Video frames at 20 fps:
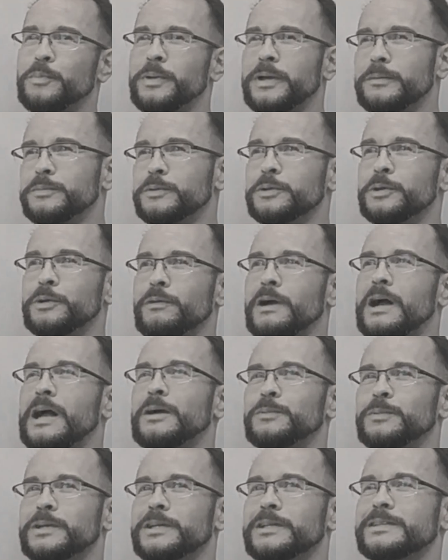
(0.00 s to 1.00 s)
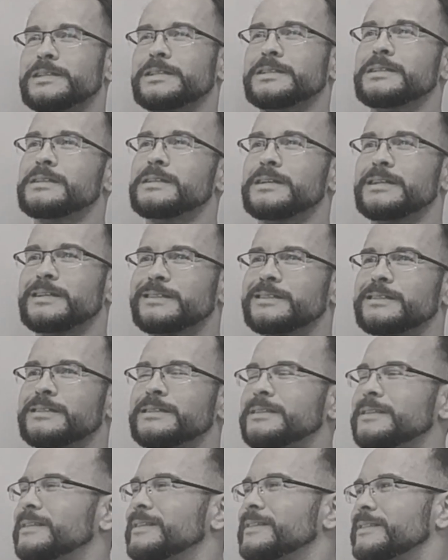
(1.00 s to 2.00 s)
of people you ride with, and like
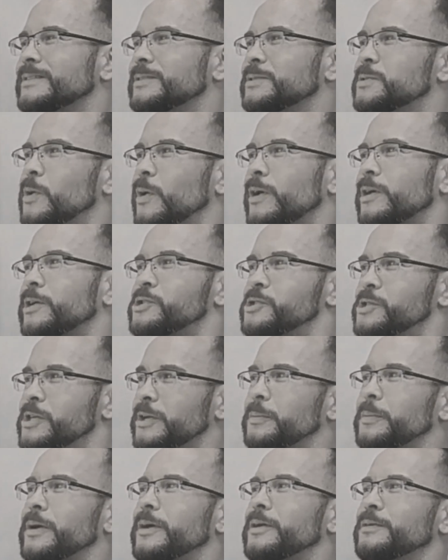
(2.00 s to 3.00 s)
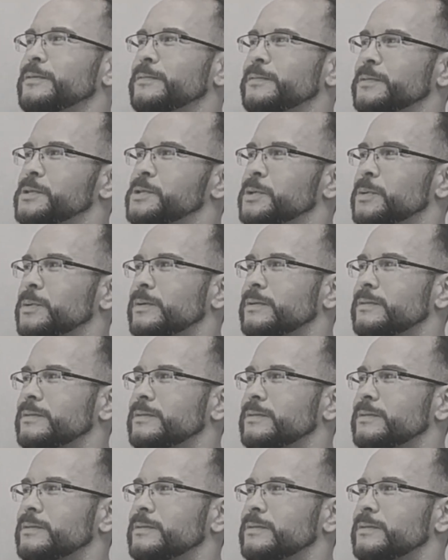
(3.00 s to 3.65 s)
they're talking shit about you for sure.